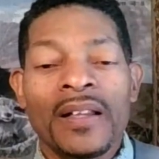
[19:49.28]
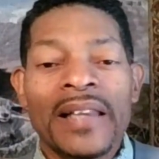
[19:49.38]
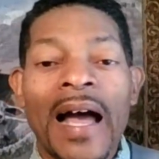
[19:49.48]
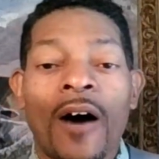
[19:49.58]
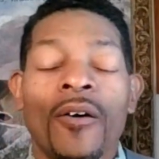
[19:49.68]

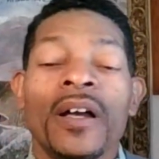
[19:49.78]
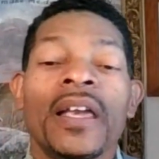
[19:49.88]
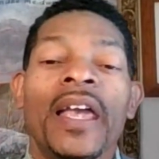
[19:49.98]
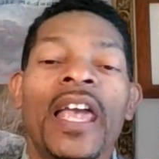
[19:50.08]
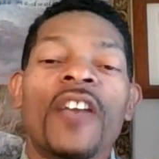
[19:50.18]
Now,
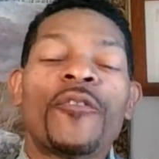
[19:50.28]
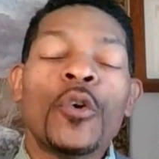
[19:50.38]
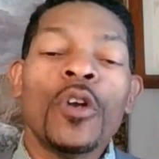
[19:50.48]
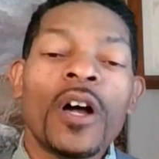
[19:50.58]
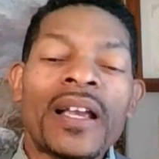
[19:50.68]
if
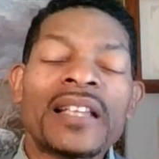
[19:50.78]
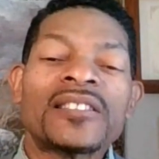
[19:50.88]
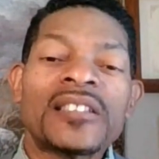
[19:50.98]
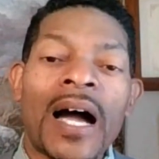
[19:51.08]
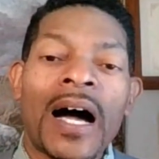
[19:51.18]
you look
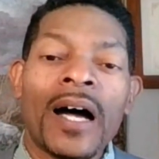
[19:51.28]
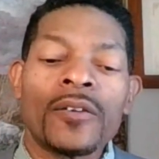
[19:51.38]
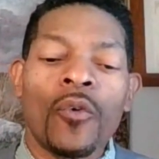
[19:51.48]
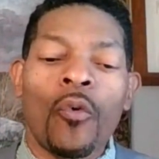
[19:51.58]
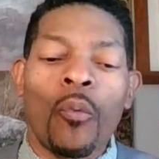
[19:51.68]
at
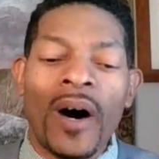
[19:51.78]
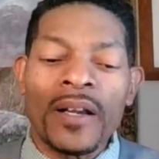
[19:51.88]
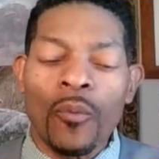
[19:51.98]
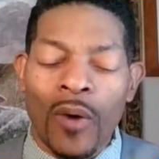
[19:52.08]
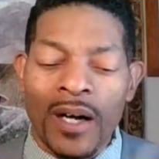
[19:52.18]
John
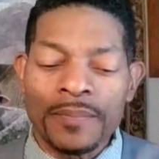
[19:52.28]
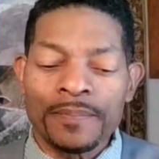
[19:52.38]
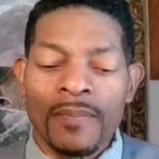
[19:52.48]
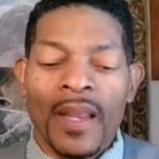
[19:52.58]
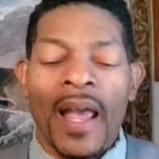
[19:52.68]
1 and
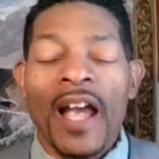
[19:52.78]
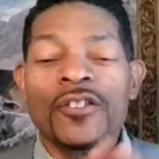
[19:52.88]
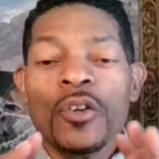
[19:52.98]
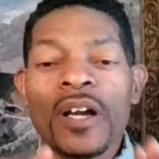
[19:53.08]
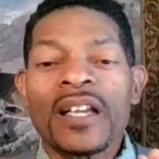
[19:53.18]
1,
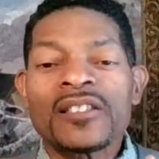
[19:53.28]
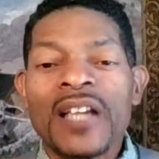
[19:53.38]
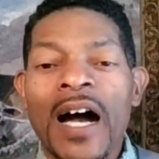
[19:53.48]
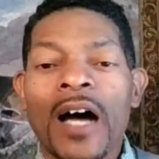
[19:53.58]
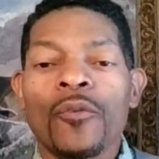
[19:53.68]
and you look at
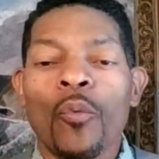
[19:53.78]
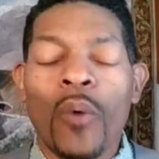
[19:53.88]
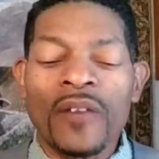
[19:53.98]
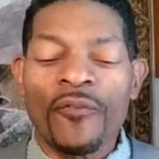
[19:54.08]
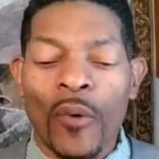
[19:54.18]
John
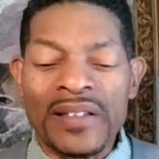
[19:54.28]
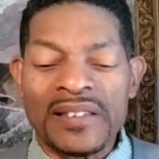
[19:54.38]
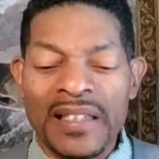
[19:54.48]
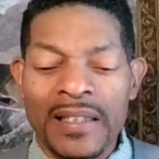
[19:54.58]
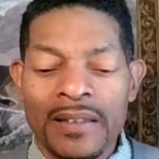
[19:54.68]
1
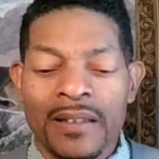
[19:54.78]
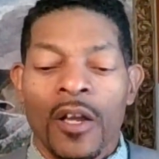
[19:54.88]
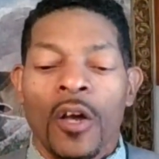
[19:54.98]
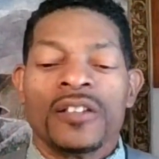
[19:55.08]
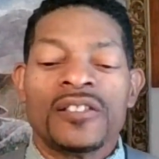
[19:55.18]
14,
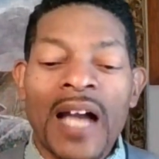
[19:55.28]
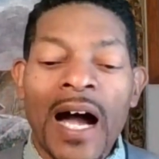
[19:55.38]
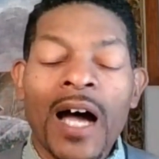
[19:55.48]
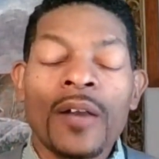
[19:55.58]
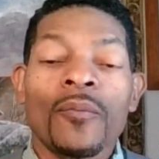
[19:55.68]

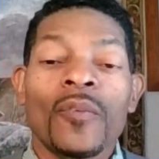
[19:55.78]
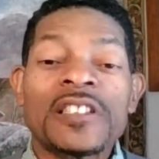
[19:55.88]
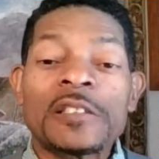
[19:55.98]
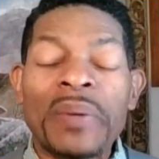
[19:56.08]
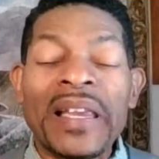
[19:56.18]
John
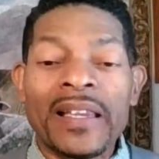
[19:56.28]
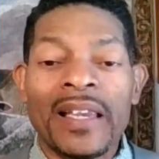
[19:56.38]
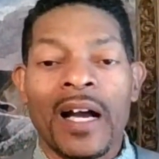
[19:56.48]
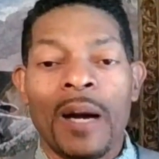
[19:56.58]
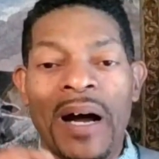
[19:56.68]
was
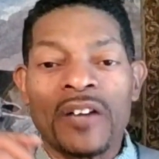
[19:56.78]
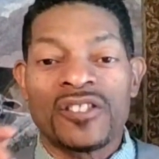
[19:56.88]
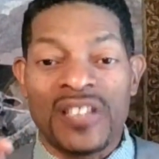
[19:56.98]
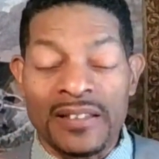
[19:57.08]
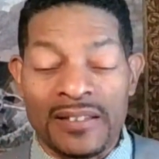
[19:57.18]
speaking
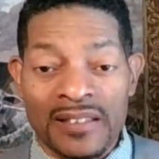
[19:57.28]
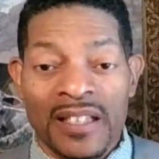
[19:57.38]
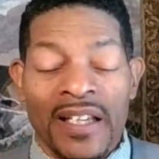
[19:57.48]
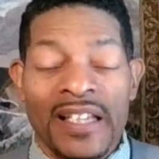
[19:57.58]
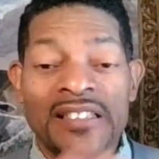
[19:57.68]
about Jesus.
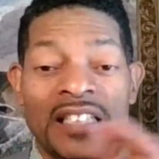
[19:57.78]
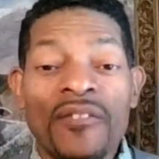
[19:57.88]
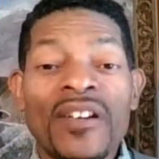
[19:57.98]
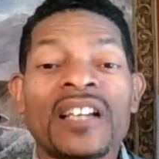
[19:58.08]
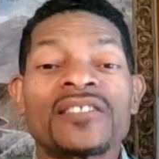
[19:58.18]
He's
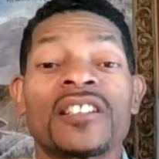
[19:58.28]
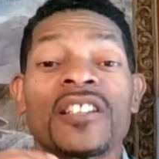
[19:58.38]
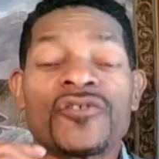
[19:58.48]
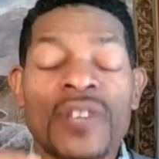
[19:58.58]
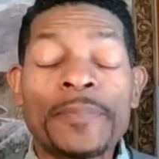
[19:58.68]
given us a
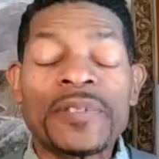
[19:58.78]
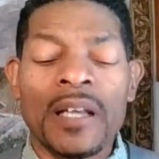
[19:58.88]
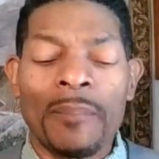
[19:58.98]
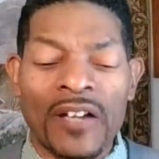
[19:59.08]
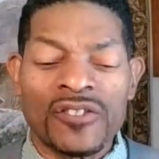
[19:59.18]

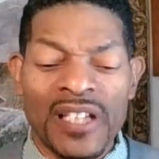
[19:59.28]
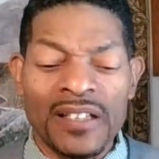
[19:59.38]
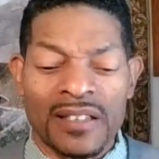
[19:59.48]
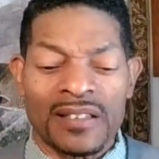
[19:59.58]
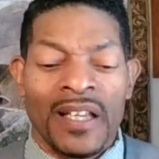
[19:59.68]
description about
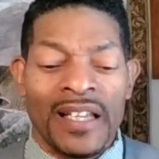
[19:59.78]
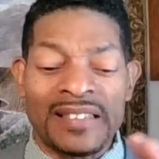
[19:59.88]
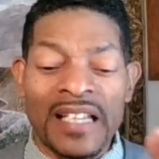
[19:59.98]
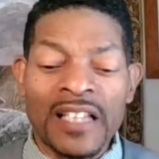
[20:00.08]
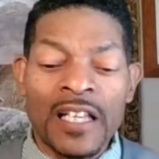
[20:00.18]
Jesus. He
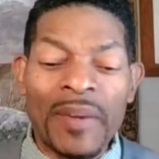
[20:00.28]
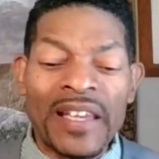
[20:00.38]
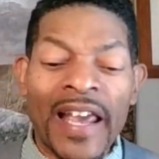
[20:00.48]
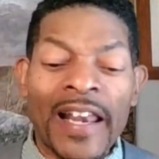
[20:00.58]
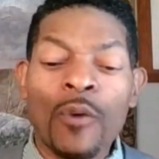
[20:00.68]
says, In the
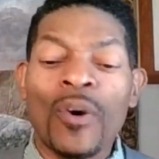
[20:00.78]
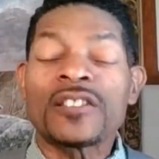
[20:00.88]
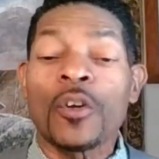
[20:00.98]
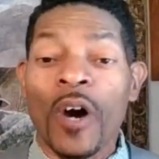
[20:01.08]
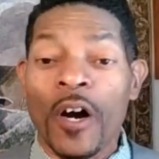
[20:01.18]
beginning
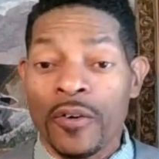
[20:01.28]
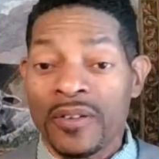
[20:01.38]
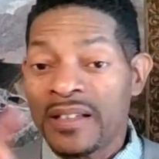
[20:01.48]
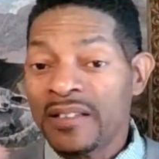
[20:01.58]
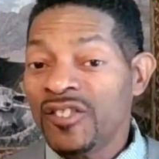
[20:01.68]
was the
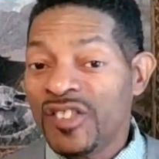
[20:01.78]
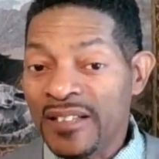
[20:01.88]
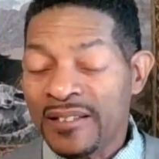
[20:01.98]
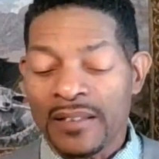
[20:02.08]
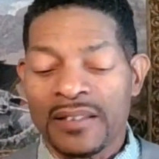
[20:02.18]
Word,
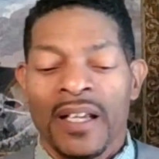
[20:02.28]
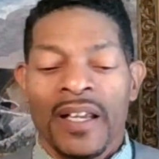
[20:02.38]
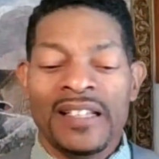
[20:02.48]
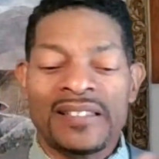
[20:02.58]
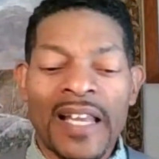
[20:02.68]
Jesus.
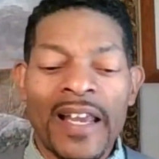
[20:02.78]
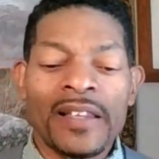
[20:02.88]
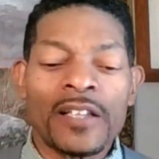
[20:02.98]
He's saying